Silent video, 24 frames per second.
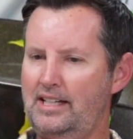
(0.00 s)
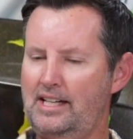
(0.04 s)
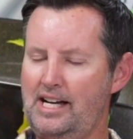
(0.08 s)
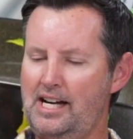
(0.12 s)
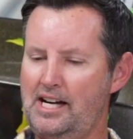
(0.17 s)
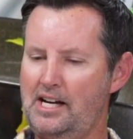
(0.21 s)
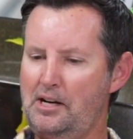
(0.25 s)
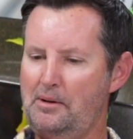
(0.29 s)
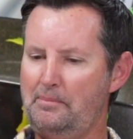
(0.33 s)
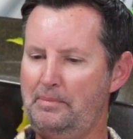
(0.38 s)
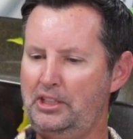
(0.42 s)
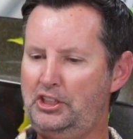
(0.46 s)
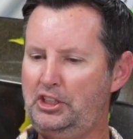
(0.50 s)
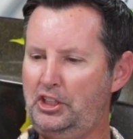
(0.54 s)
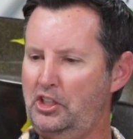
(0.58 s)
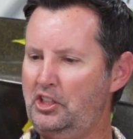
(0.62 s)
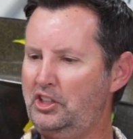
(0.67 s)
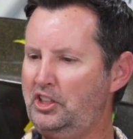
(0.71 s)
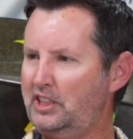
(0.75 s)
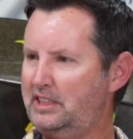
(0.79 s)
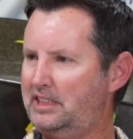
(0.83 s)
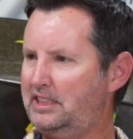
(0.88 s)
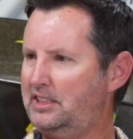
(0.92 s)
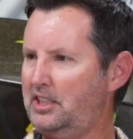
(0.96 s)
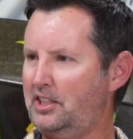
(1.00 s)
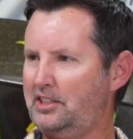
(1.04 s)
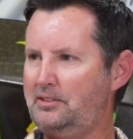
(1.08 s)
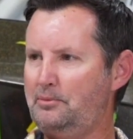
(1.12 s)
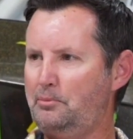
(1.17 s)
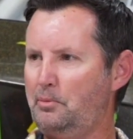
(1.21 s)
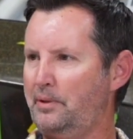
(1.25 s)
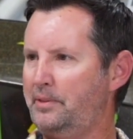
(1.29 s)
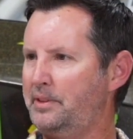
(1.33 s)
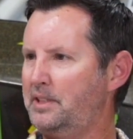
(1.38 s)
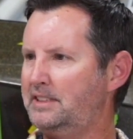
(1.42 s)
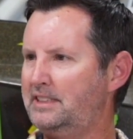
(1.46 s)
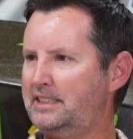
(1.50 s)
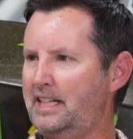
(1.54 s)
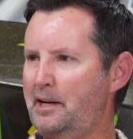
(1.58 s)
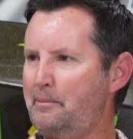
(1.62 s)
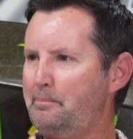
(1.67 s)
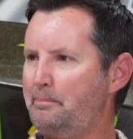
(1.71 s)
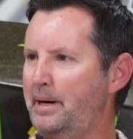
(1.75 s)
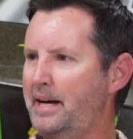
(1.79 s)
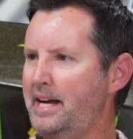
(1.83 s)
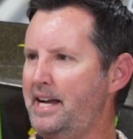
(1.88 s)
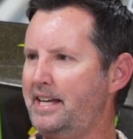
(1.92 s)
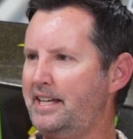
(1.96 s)
Um, I should have just stuck with the
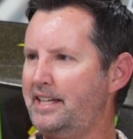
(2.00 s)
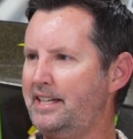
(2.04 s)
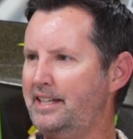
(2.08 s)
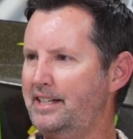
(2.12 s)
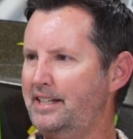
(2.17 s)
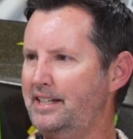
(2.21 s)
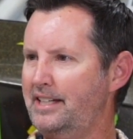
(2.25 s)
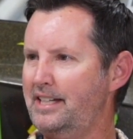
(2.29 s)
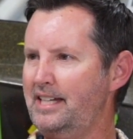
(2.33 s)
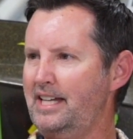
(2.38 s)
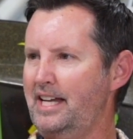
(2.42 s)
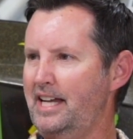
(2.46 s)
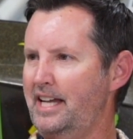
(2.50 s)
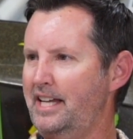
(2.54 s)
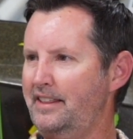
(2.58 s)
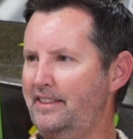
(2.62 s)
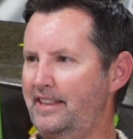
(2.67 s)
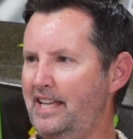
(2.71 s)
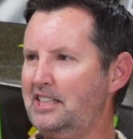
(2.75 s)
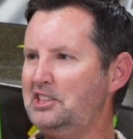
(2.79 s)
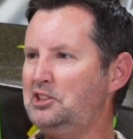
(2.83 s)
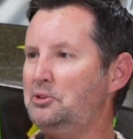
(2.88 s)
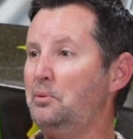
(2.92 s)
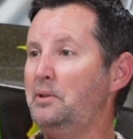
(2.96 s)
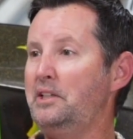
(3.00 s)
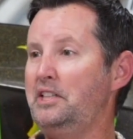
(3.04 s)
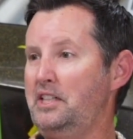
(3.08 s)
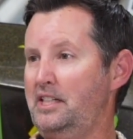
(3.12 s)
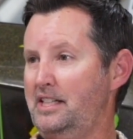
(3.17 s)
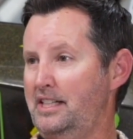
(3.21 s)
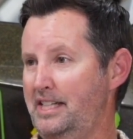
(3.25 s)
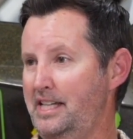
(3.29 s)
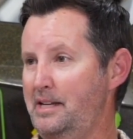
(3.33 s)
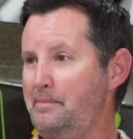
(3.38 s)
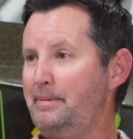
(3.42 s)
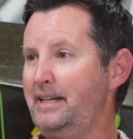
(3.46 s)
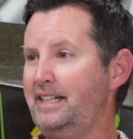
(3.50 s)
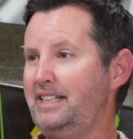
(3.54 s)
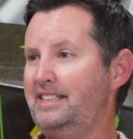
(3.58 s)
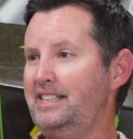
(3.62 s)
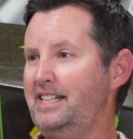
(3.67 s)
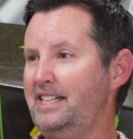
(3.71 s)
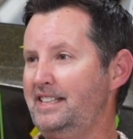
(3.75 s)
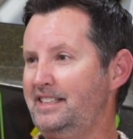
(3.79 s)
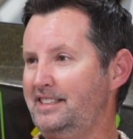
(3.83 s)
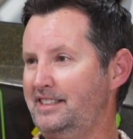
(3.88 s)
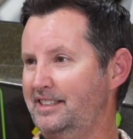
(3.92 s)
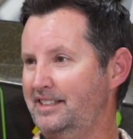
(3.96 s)
same bike, mm-hmm. and that's what Emig
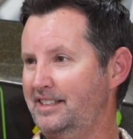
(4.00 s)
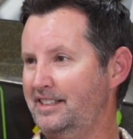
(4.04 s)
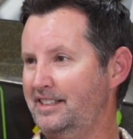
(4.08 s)
did.